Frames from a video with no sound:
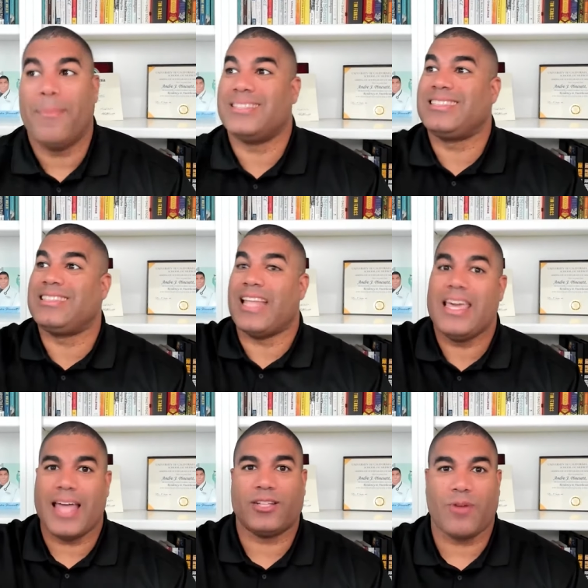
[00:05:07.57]
I must
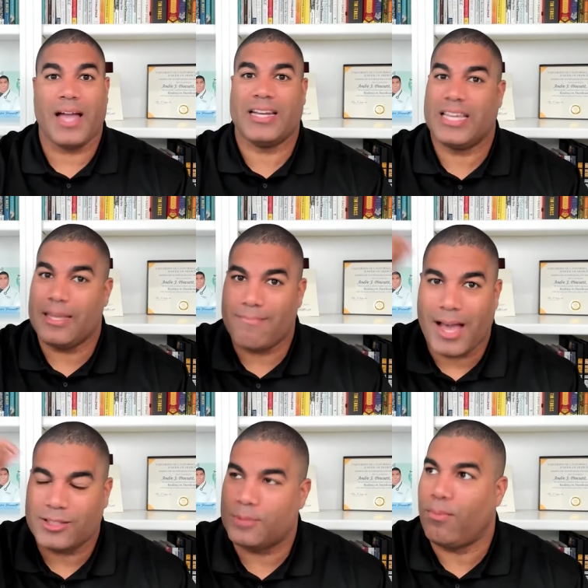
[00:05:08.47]
slay that dragon to get
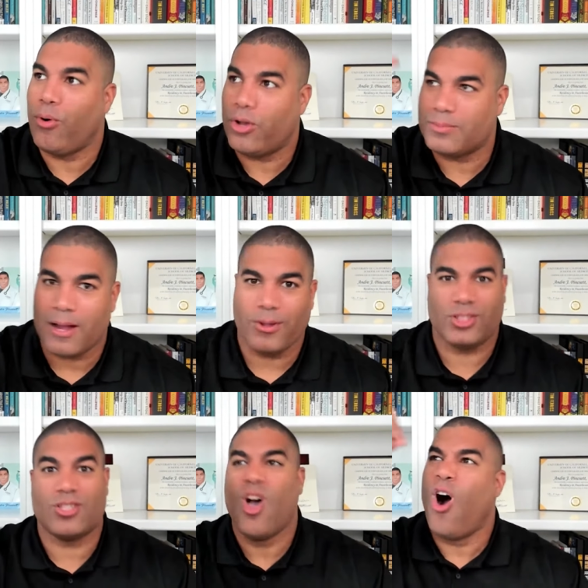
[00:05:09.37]
my spoils, my
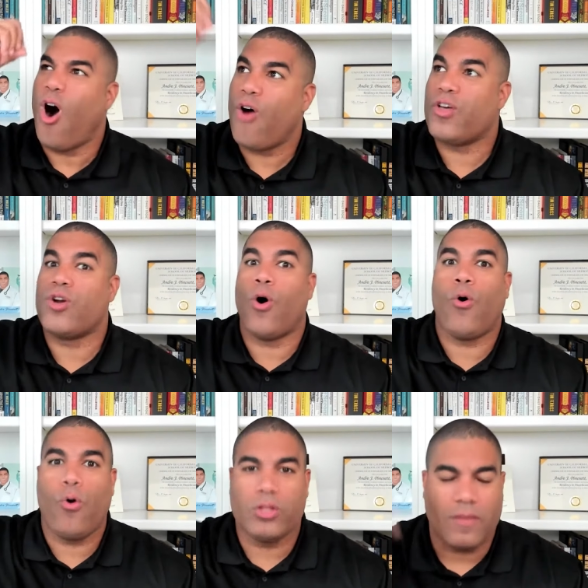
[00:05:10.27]
riches, all the
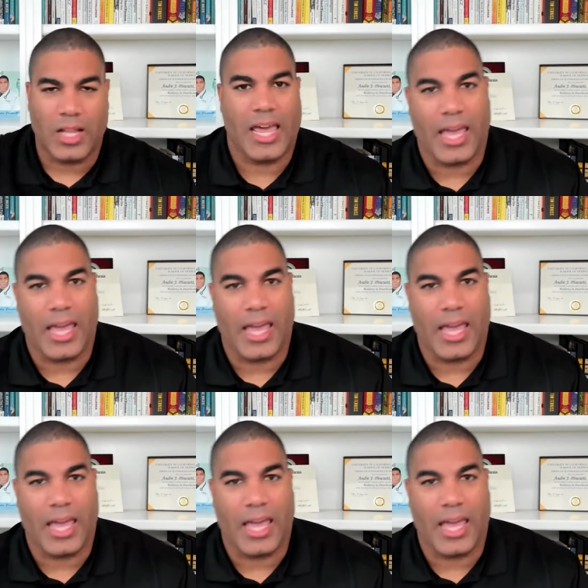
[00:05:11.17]
gold of the